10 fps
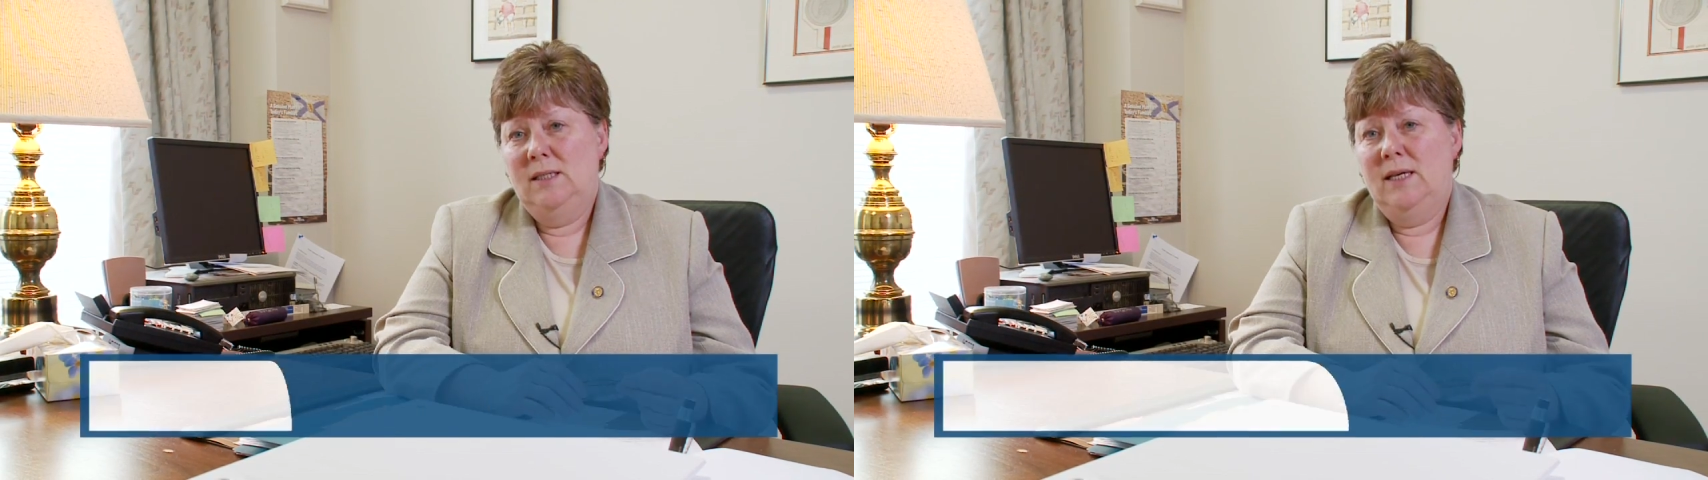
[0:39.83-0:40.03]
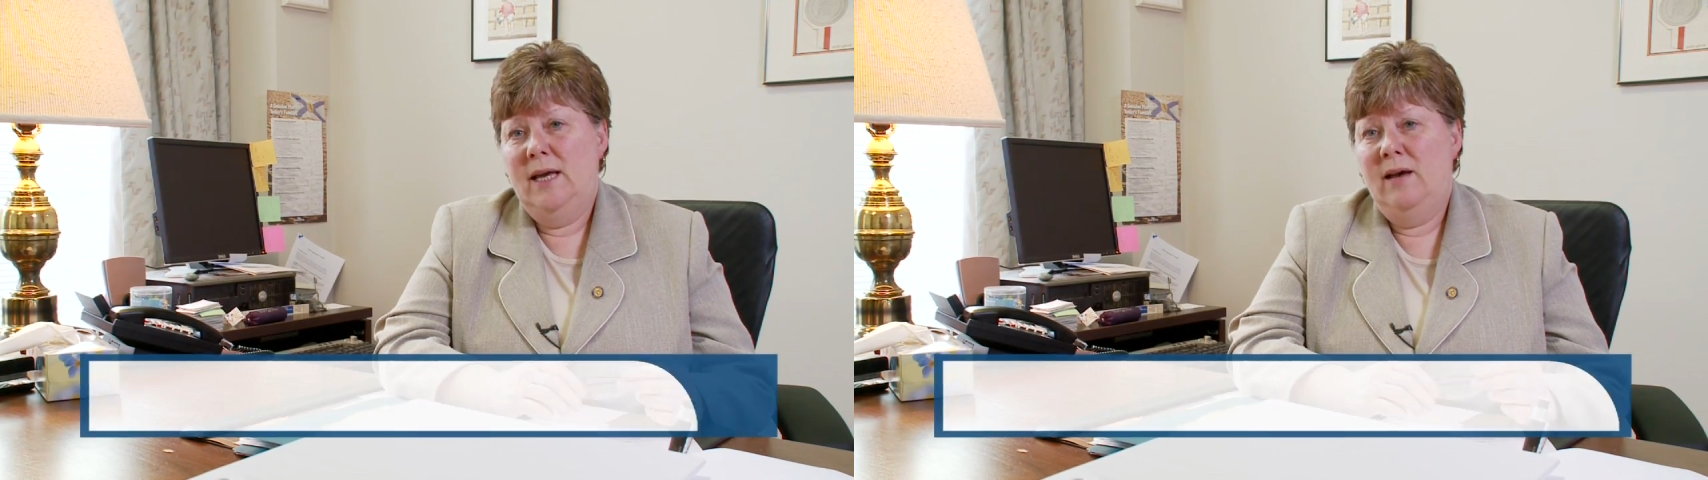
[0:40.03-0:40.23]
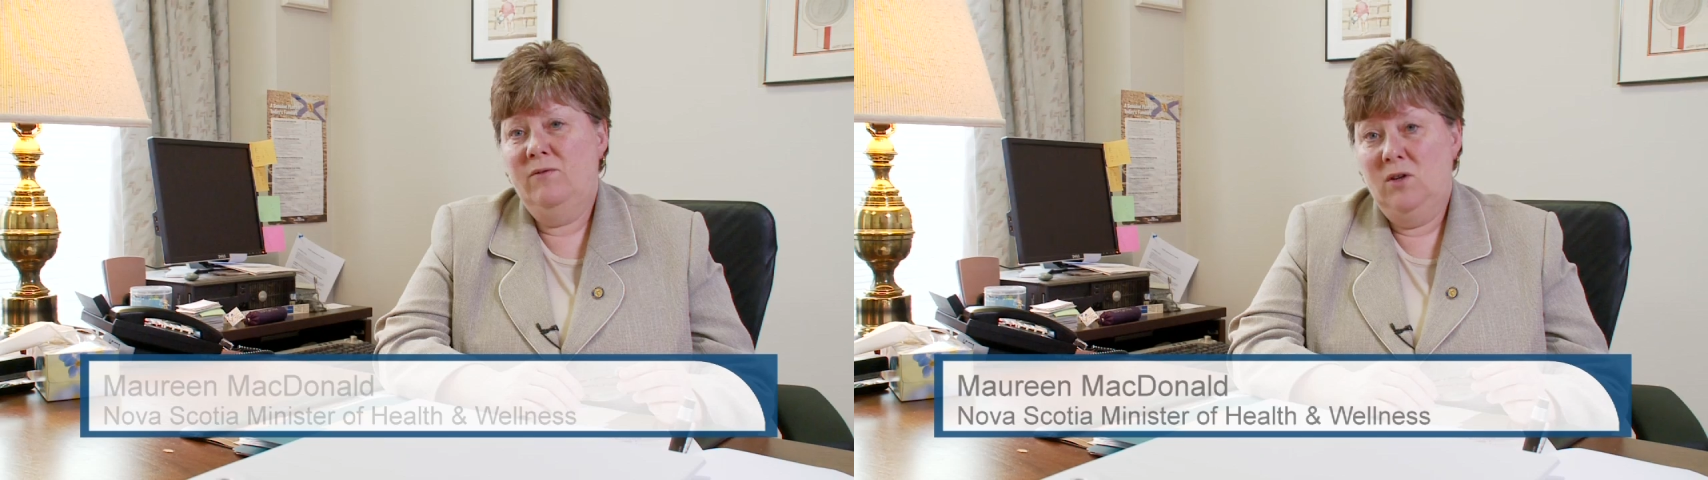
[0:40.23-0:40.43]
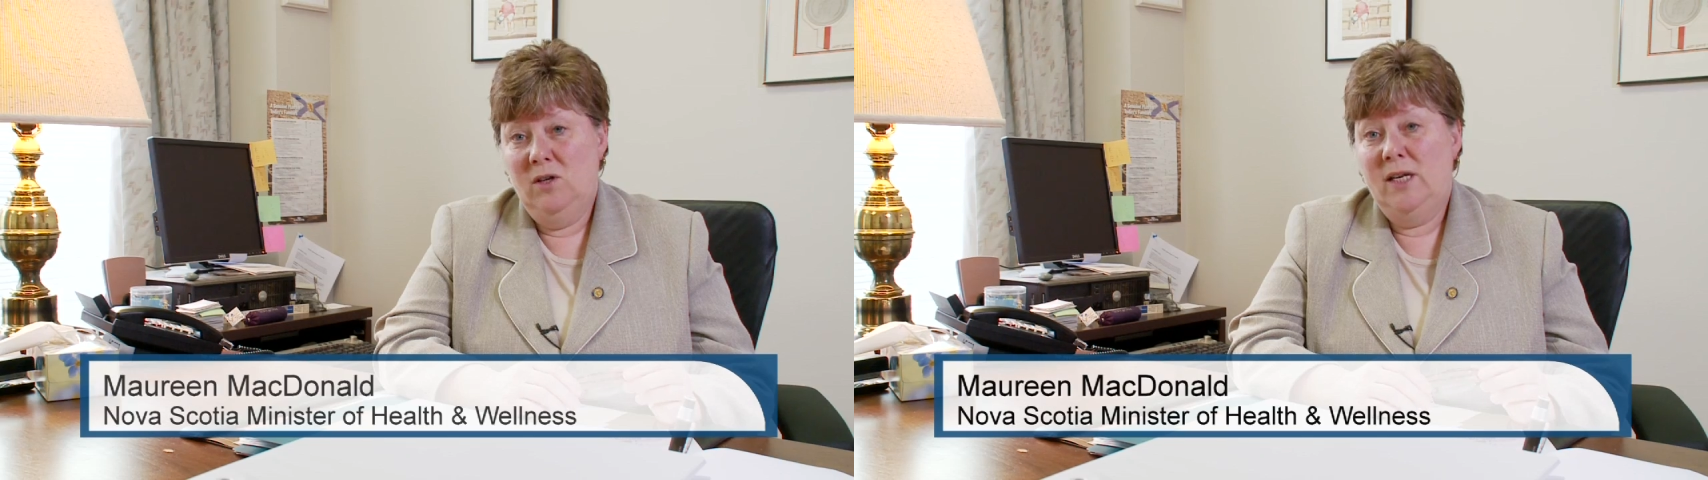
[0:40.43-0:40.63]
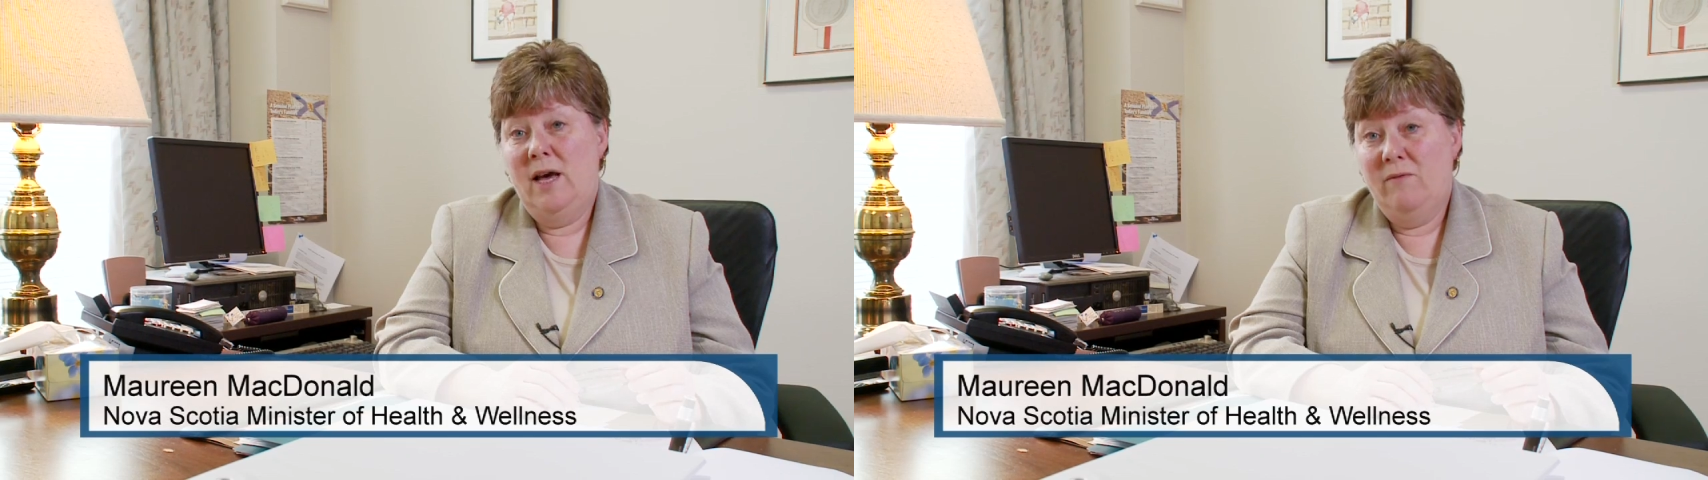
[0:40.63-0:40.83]
to have
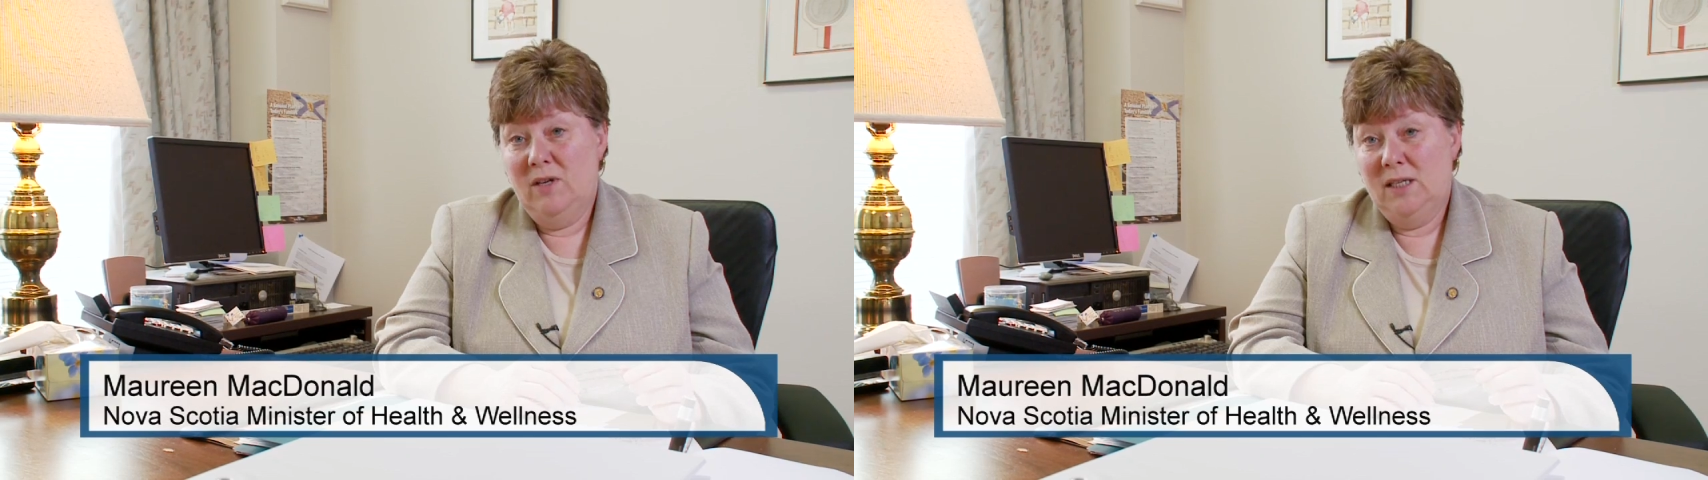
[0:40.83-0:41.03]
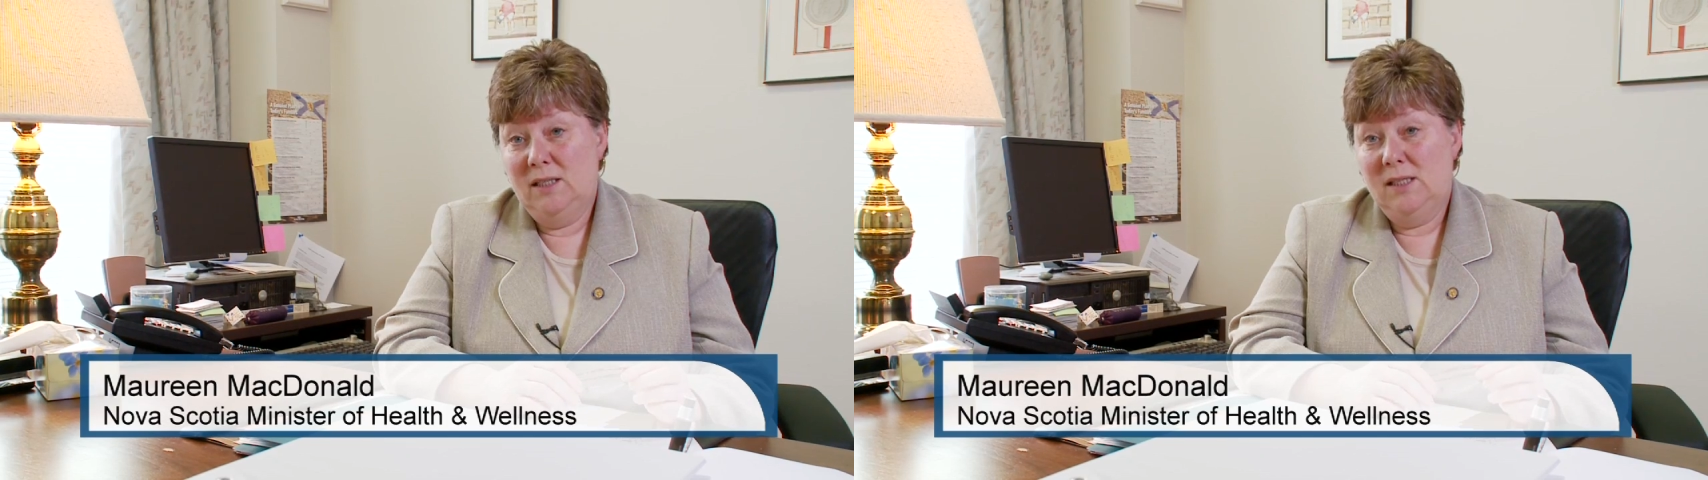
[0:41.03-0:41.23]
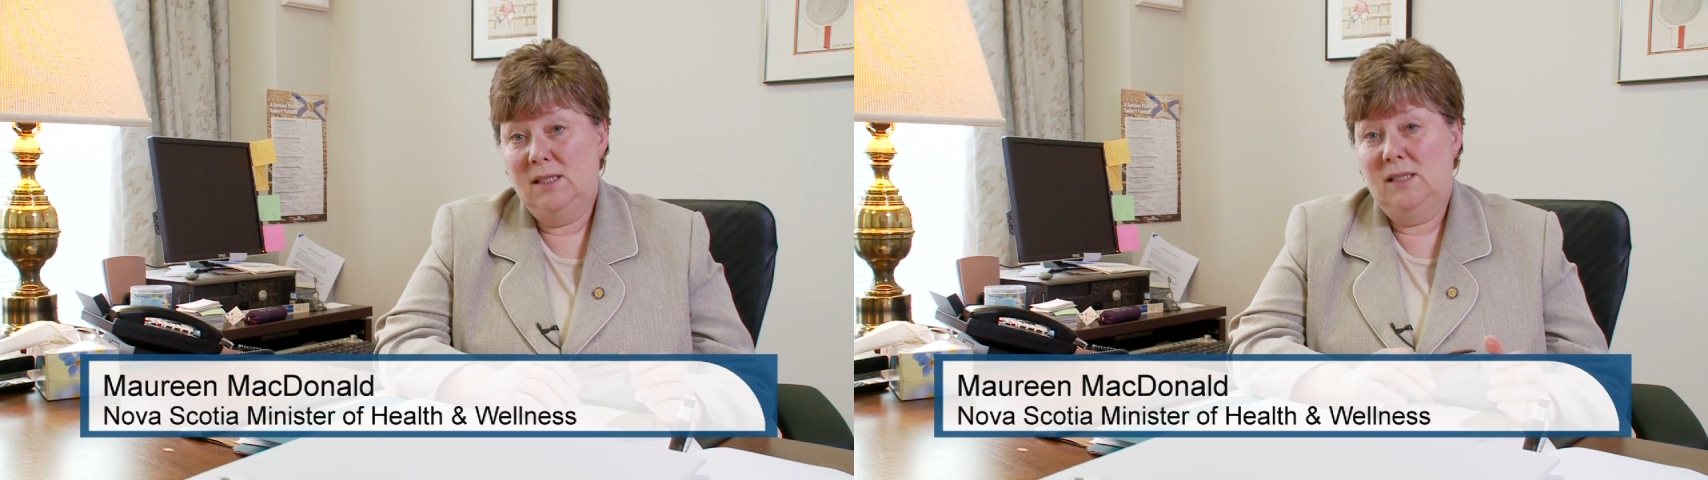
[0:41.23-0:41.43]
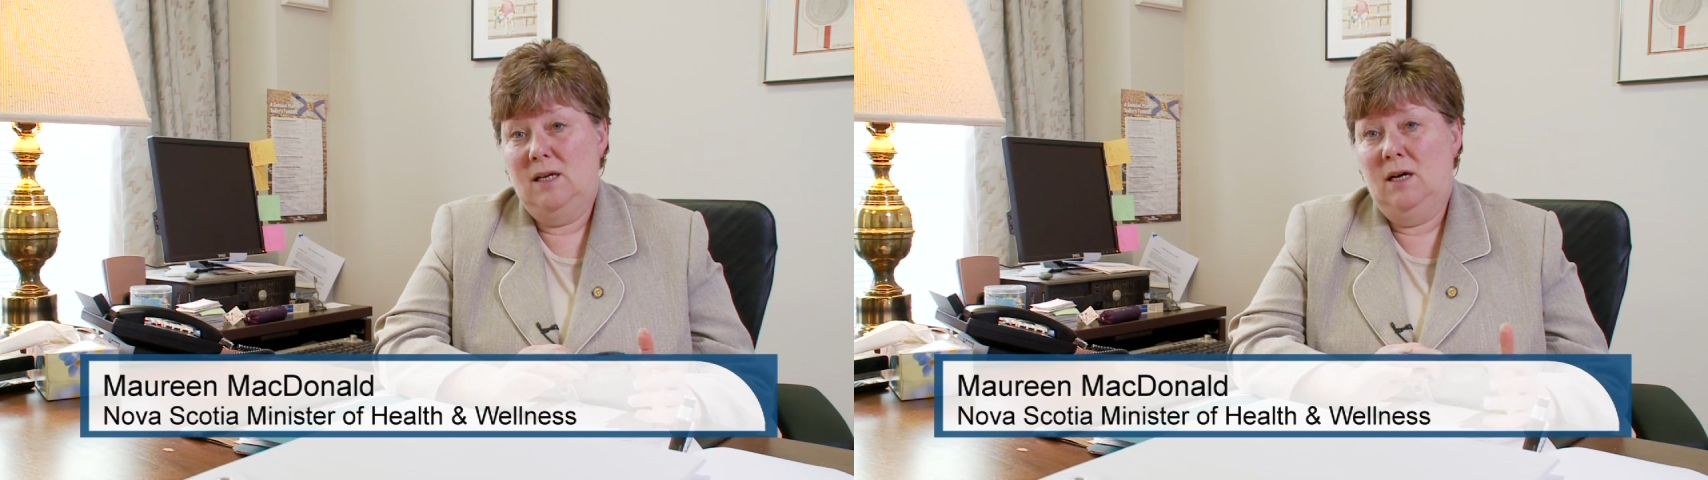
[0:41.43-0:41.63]
good evidence